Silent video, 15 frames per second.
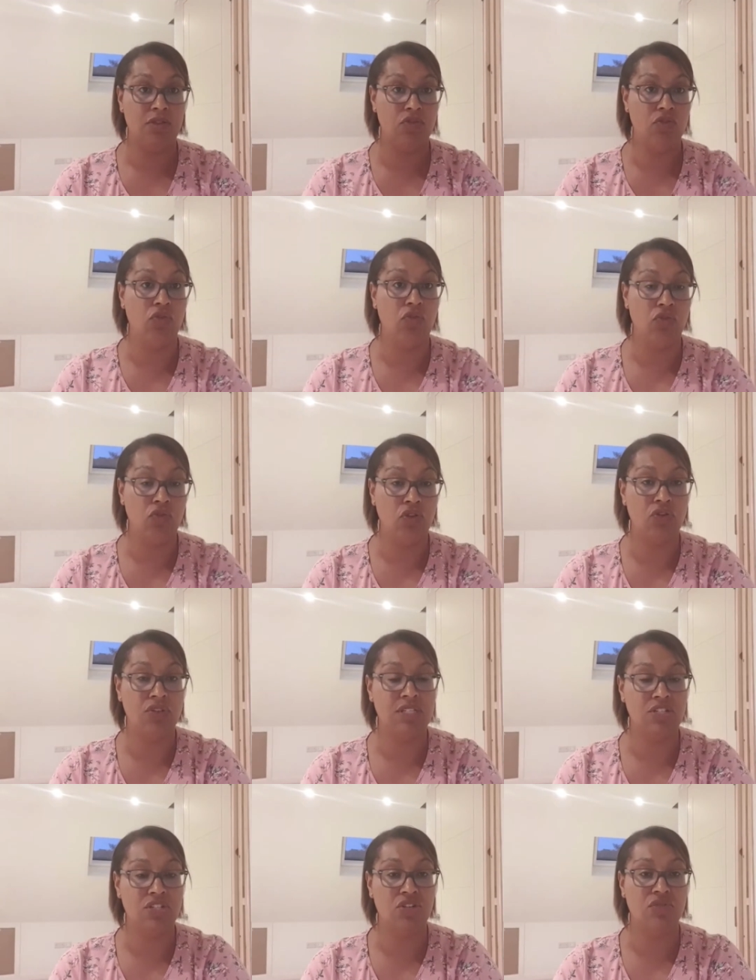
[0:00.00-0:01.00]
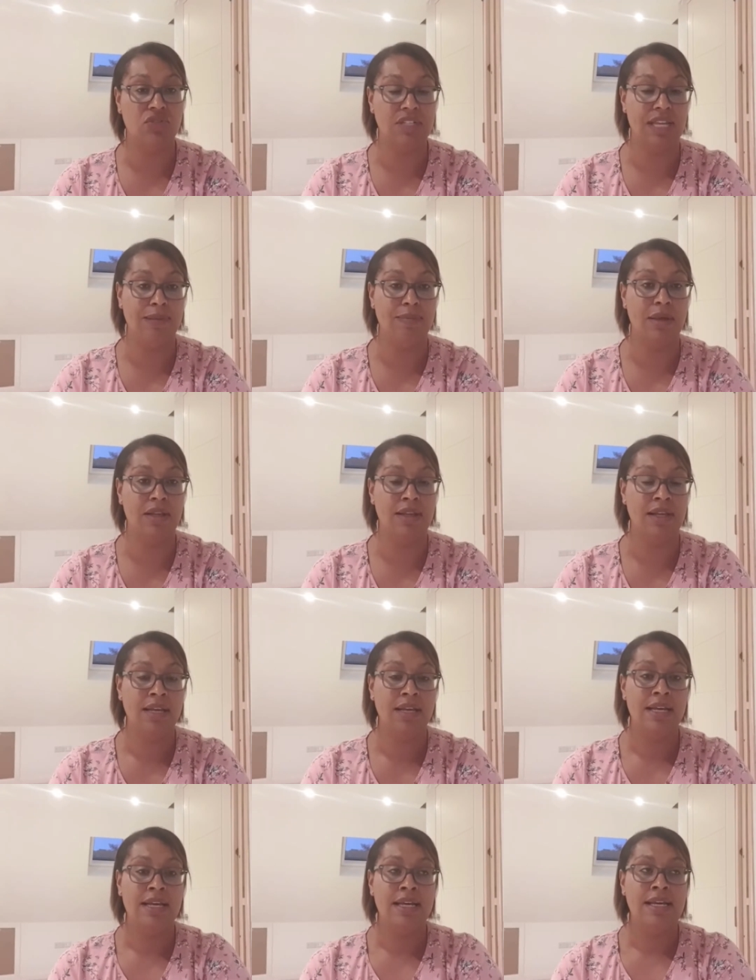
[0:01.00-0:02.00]
you're using chilled semen.
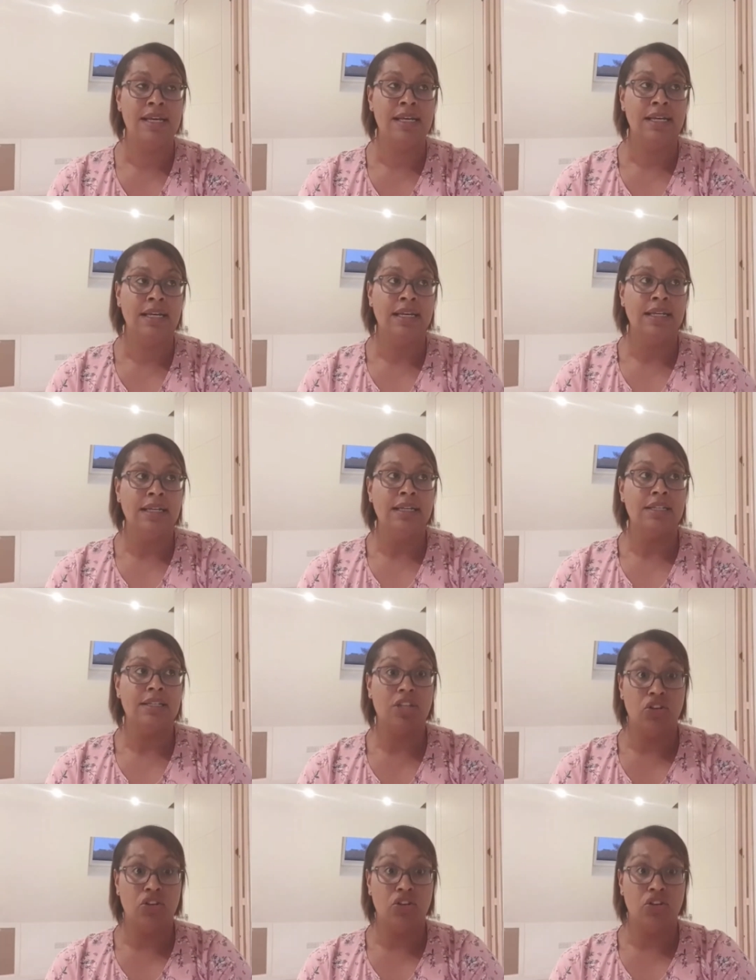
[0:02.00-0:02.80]
So